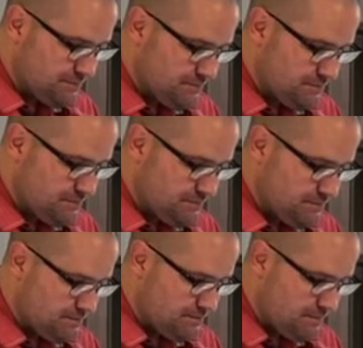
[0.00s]

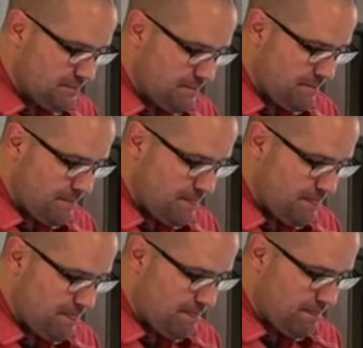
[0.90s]

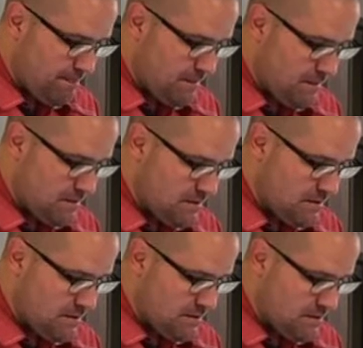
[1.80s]

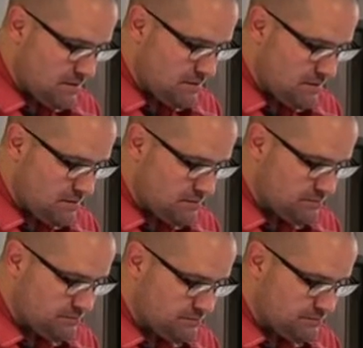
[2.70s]

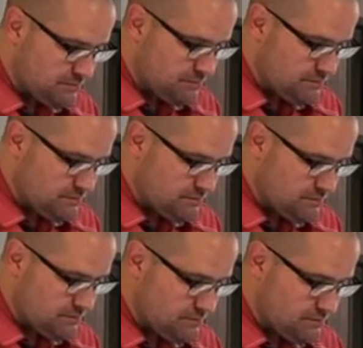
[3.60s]
No one is speaking in this clip.